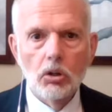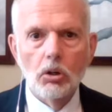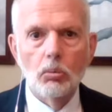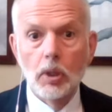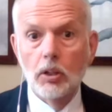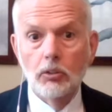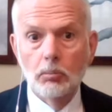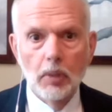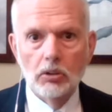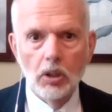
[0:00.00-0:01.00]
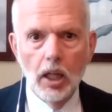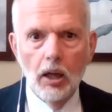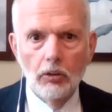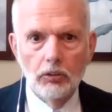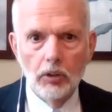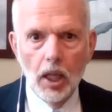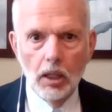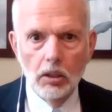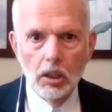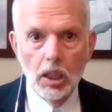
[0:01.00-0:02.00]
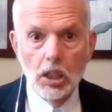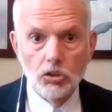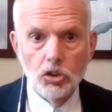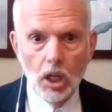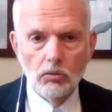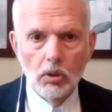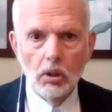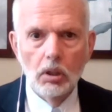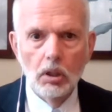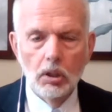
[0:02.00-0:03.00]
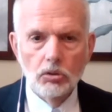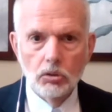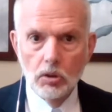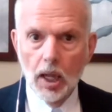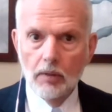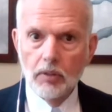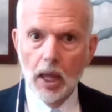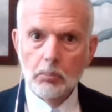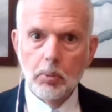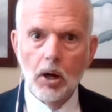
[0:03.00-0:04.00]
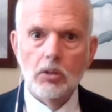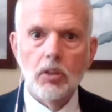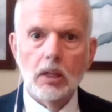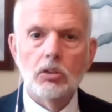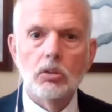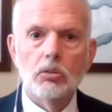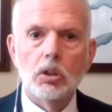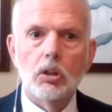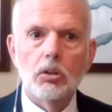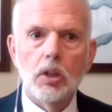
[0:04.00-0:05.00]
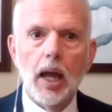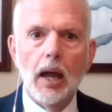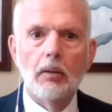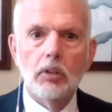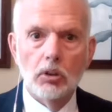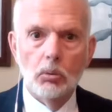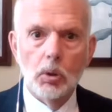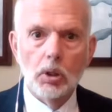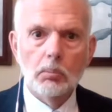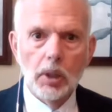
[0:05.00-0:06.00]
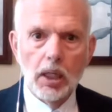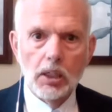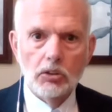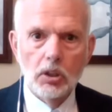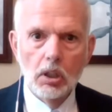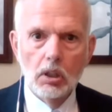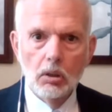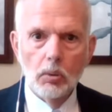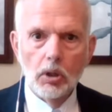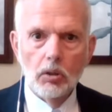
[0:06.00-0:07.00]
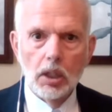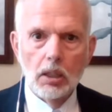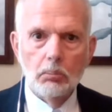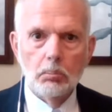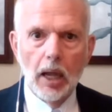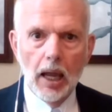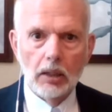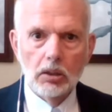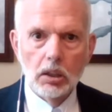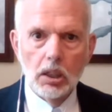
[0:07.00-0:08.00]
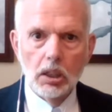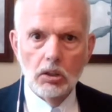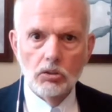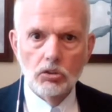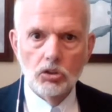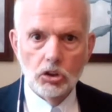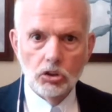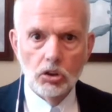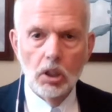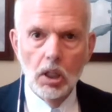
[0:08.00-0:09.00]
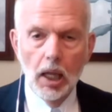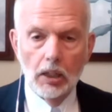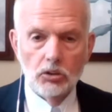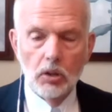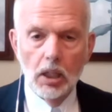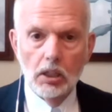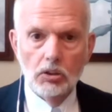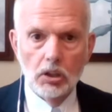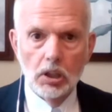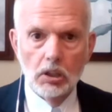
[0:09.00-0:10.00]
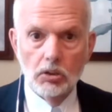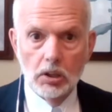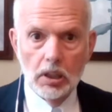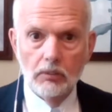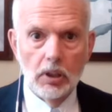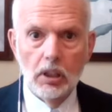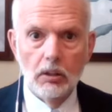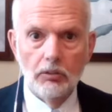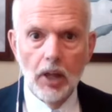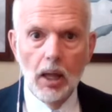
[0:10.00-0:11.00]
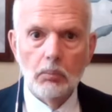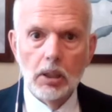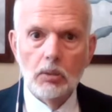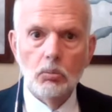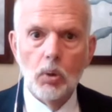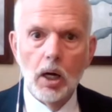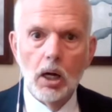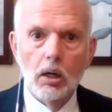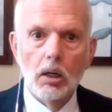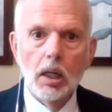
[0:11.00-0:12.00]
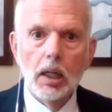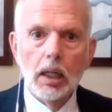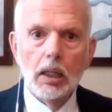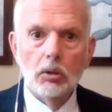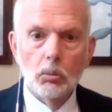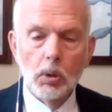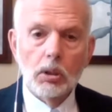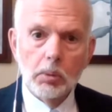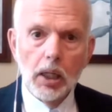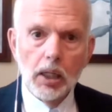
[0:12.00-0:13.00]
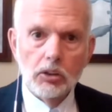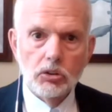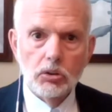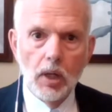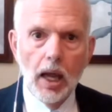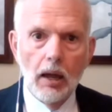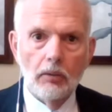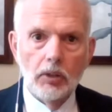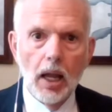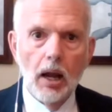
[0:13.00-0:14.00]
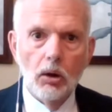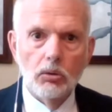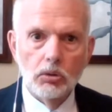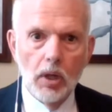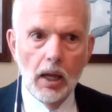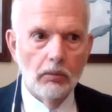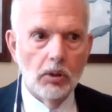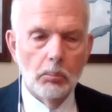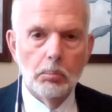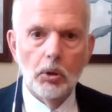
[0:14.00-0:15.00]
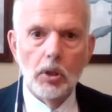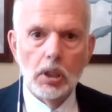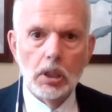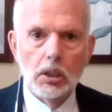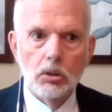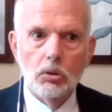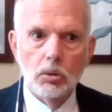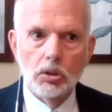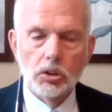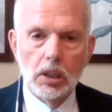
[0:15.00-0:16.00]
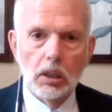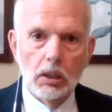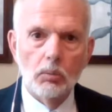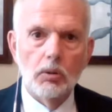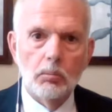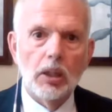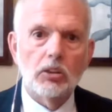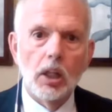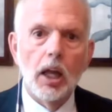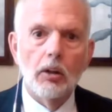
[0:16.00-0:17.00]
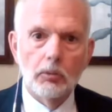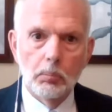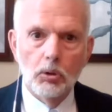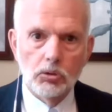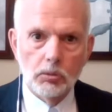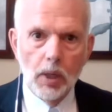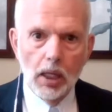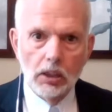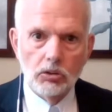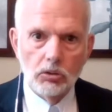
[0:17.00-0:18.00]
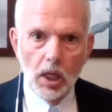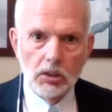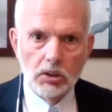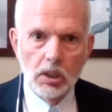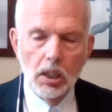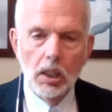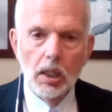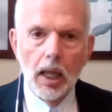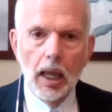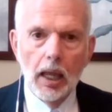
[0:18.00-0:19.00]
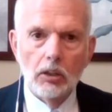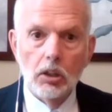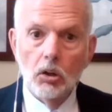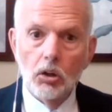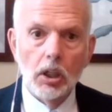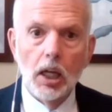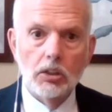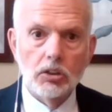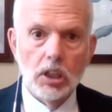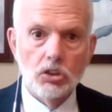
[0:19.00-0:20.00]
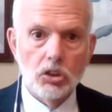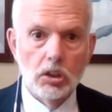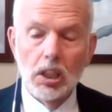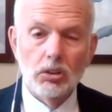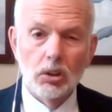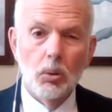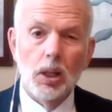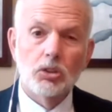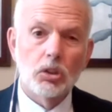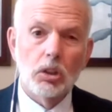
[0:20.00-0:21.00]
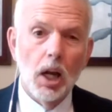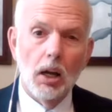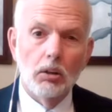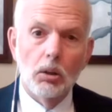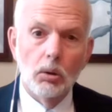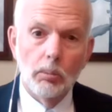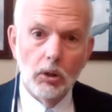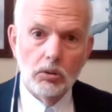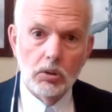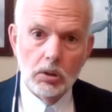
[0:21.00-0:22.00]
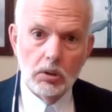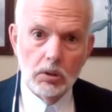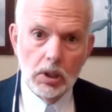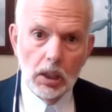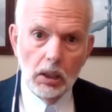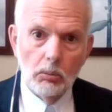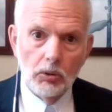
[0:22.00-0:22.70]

or with mental health in general. So you have that part. Then you have in the workplace where the impact is just as great as it is even in the family, where in the workplace you have an employee who is dealing with mental health, post-traumatic stress, and the organization isn't quite sure how to go about dealing